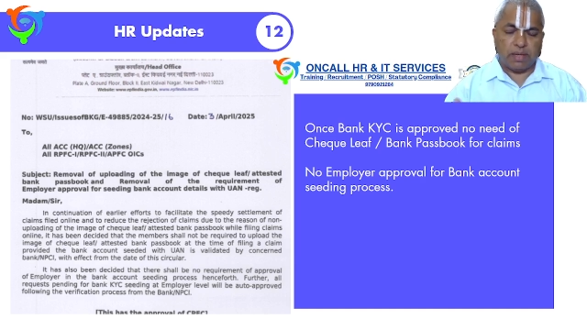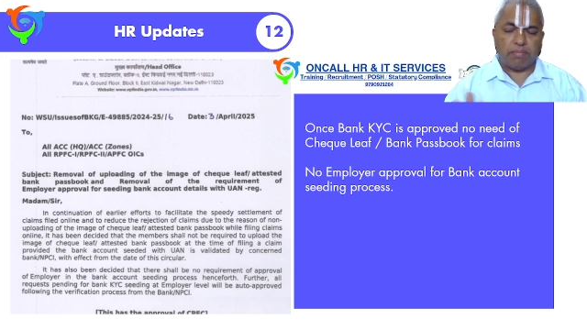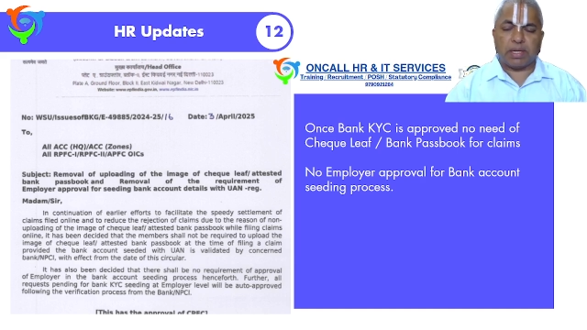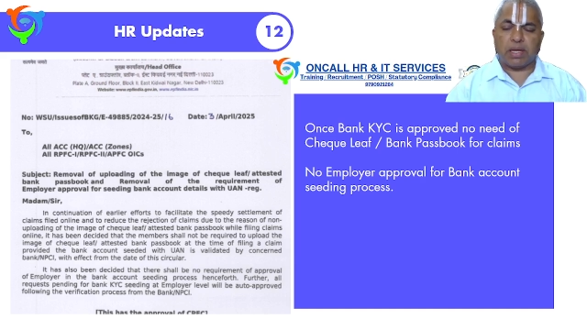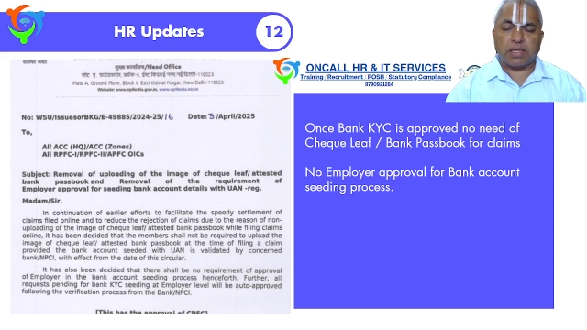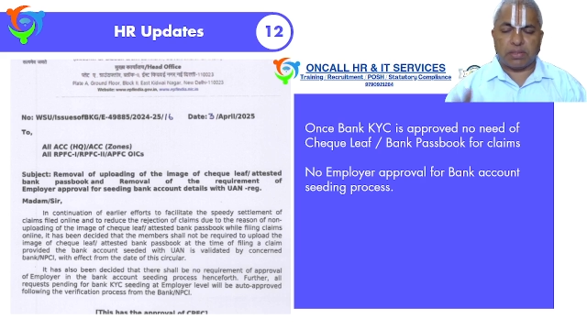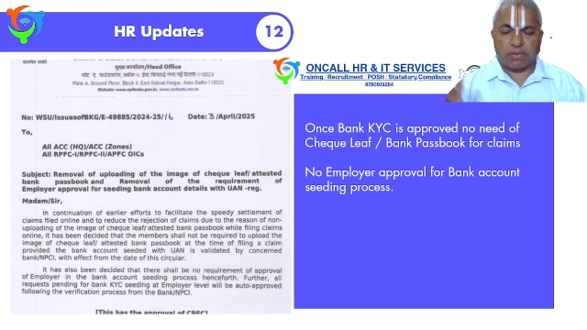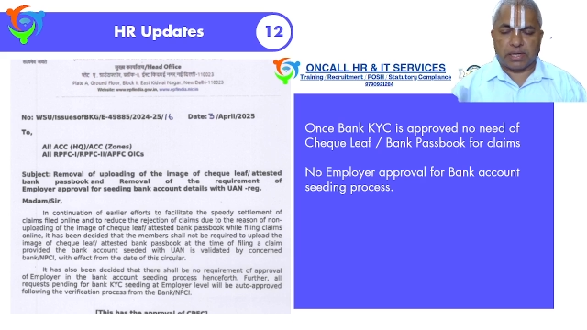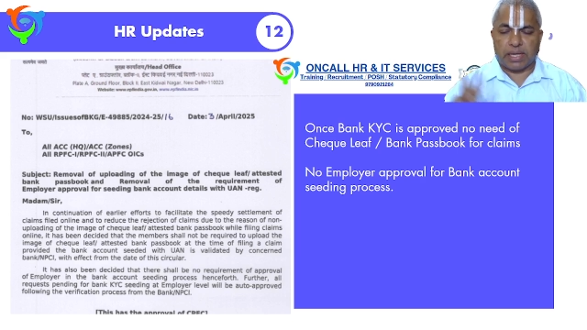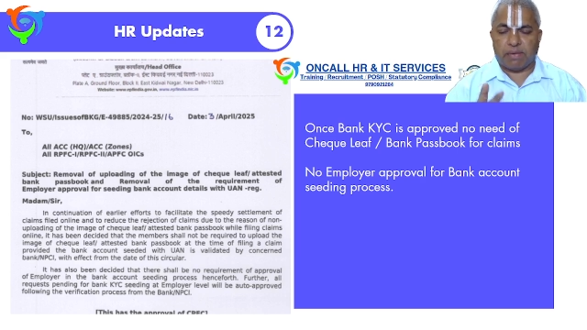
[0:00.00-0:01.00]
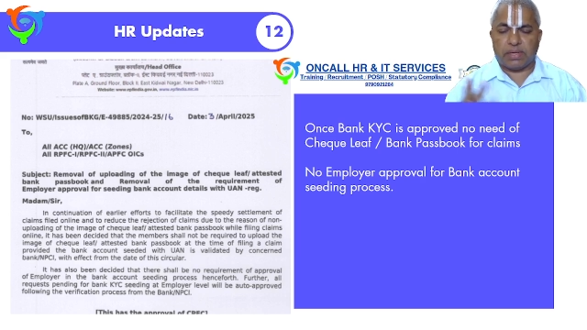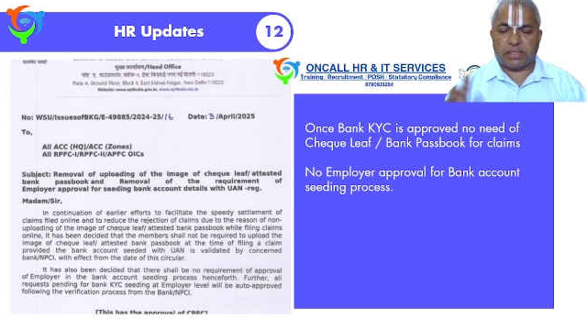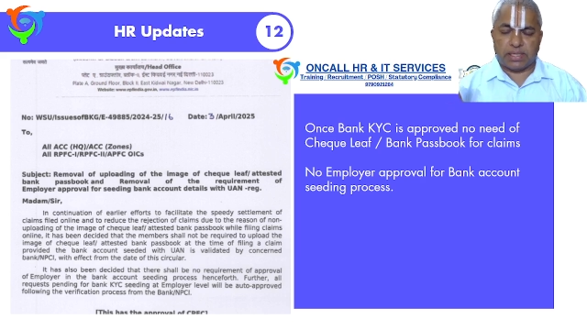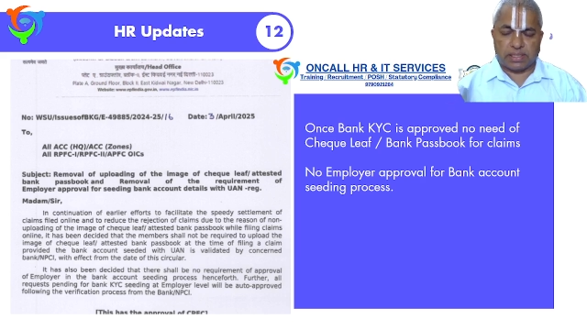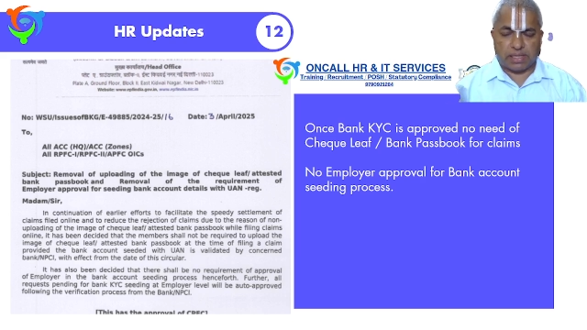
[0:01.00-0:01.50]
because your
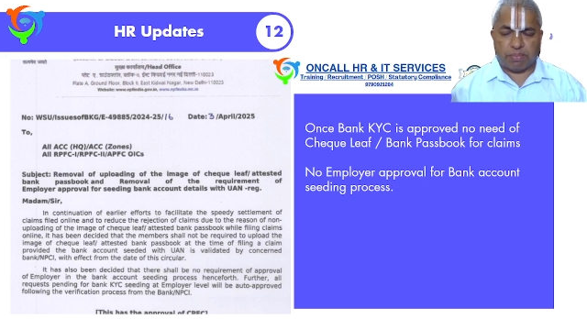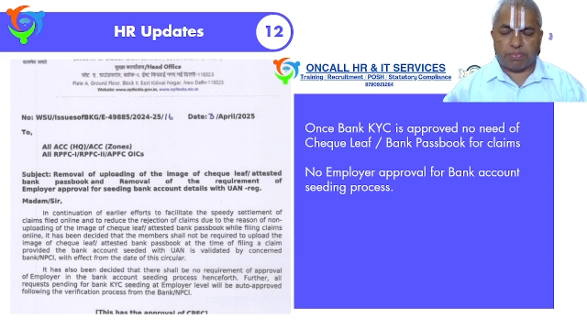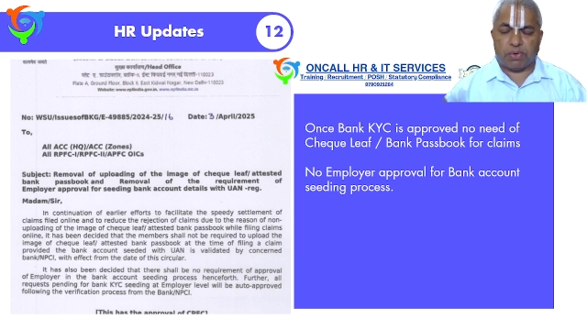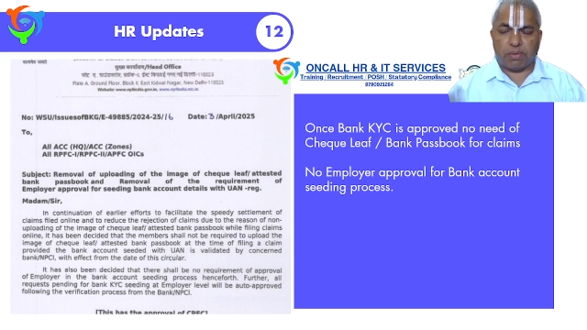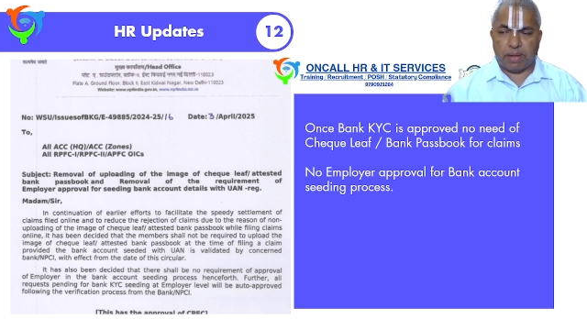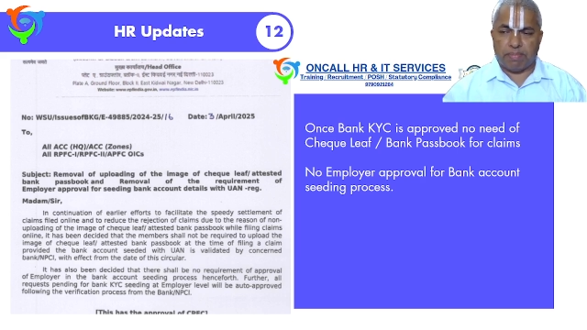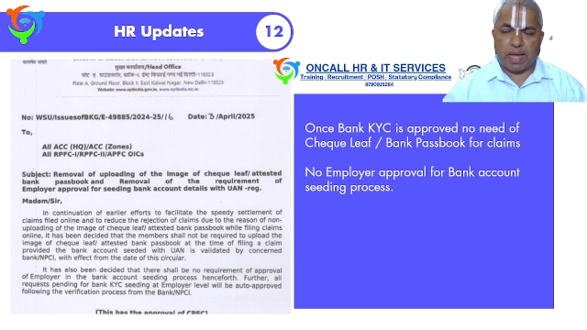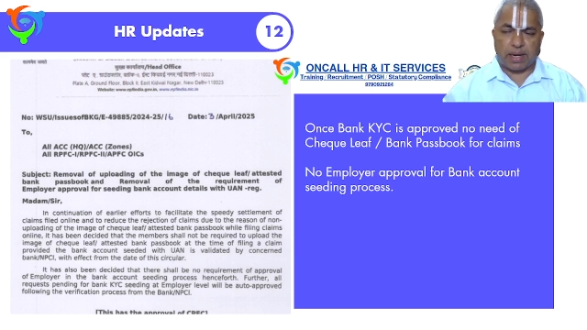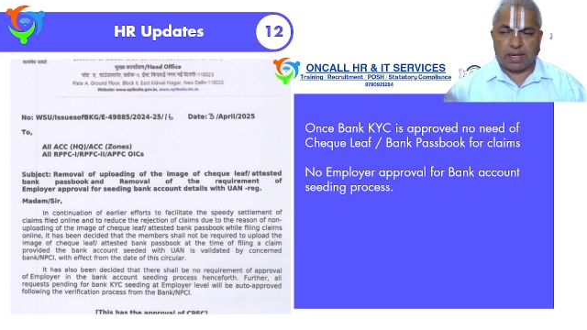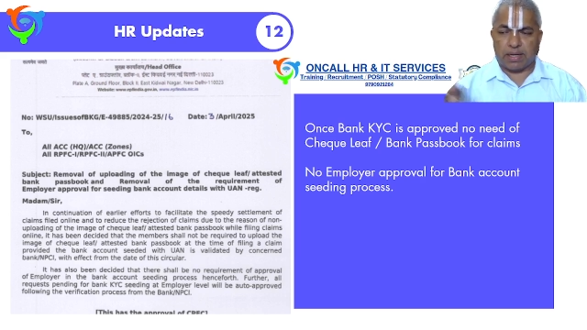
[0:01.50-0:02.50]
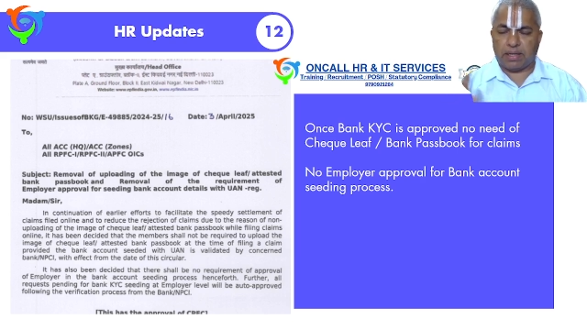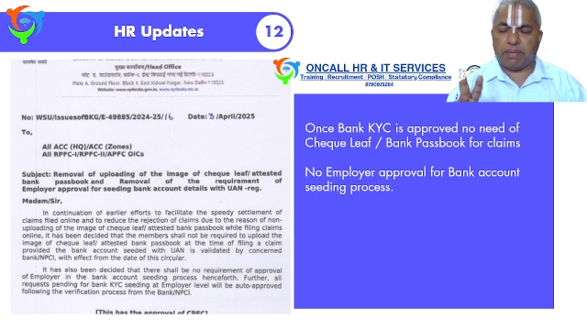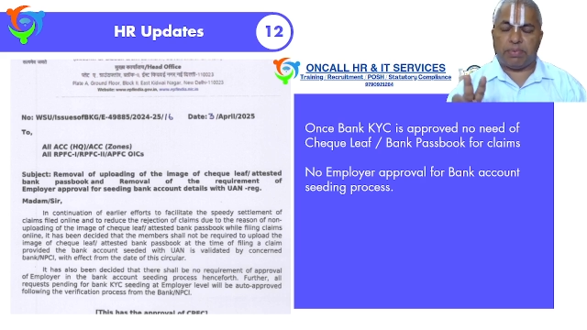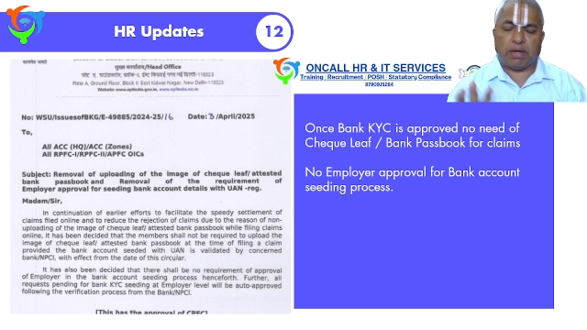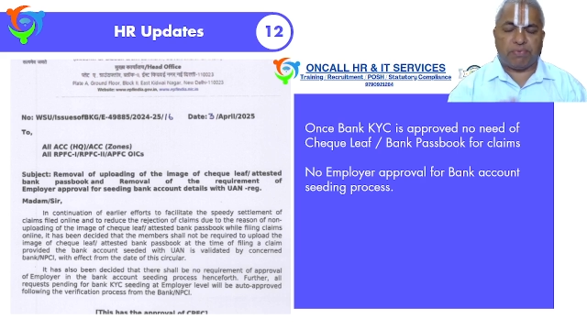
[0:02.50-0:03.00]
KYC is approved by bank and
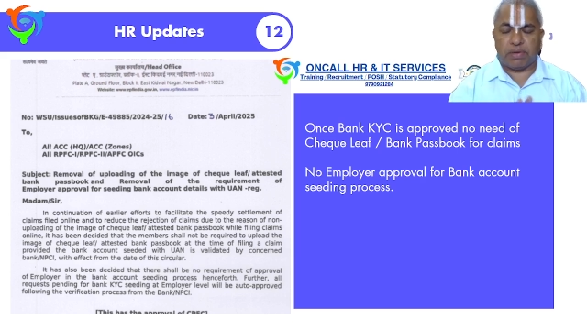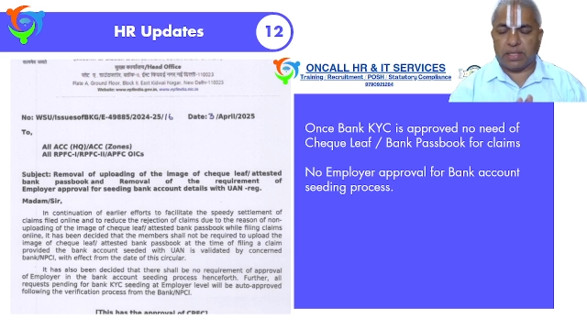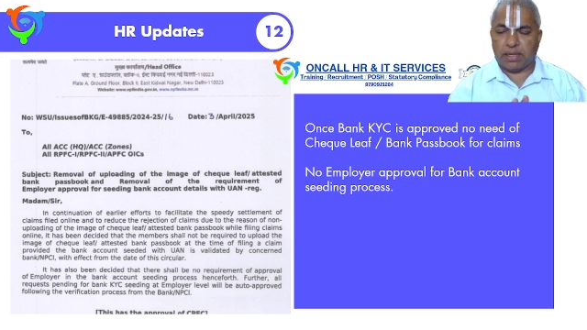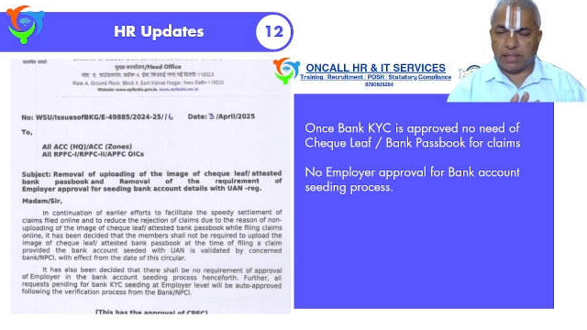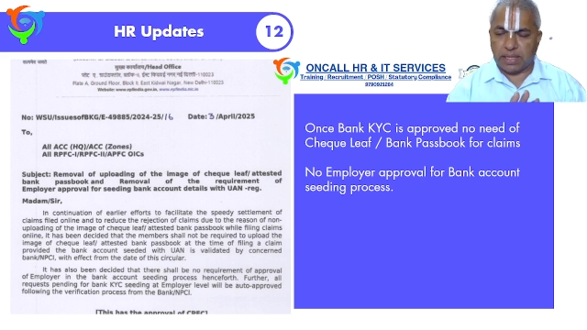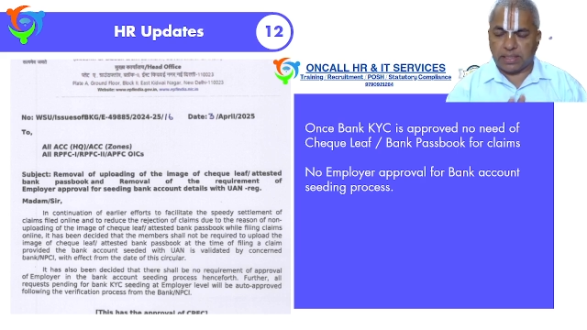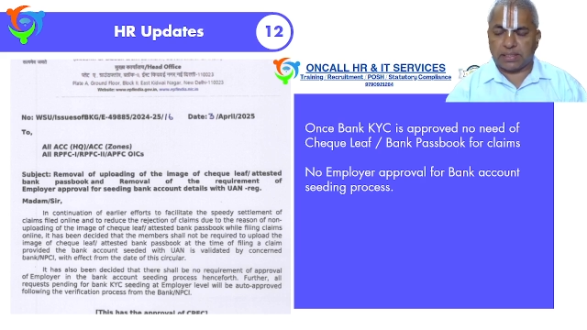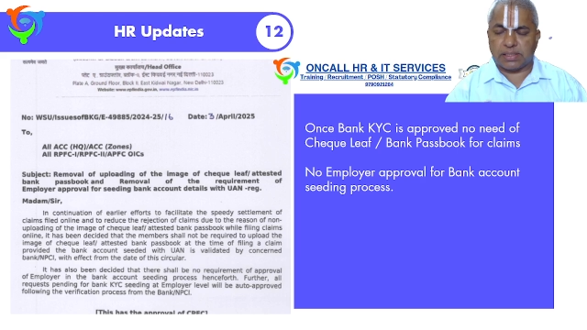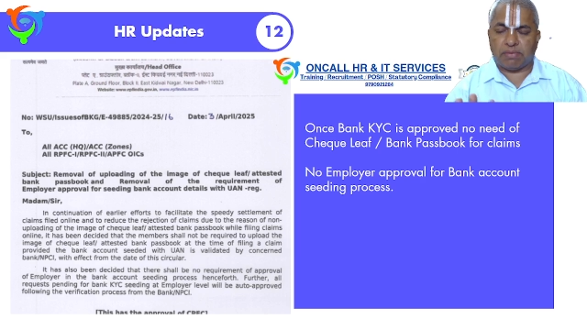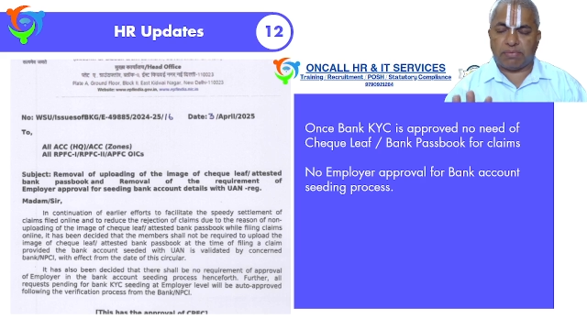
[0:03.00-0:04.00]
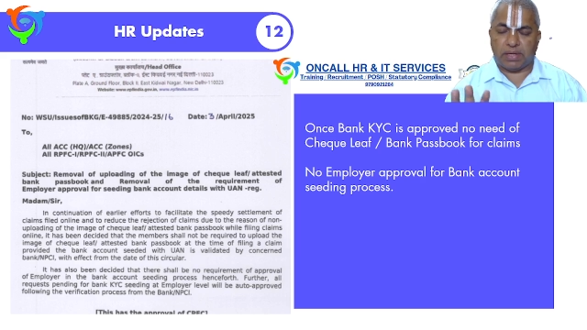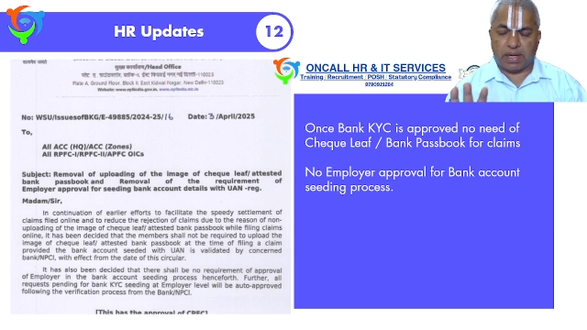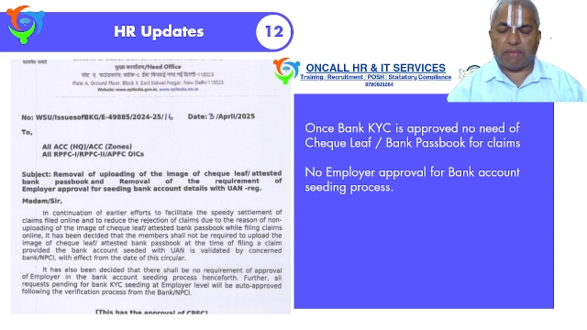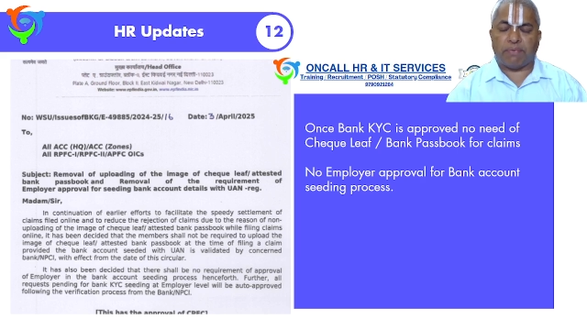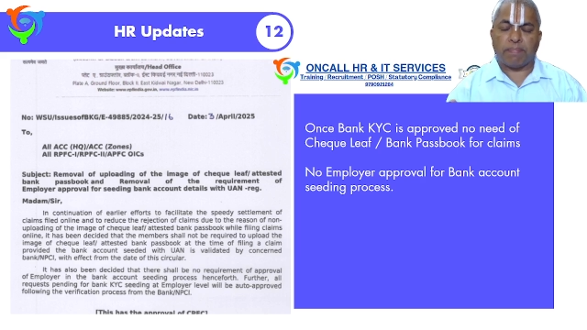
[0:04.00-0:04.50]
EPFO, then that itself
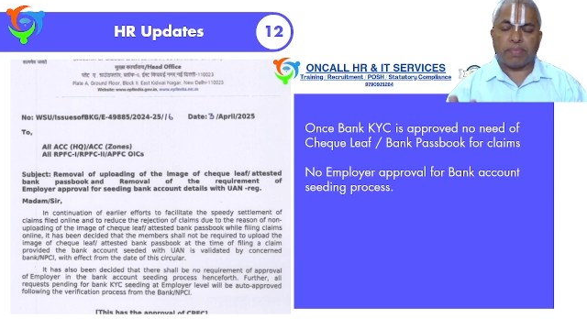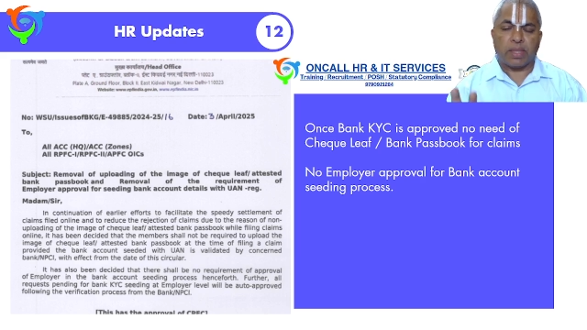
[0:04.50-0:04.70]
enough.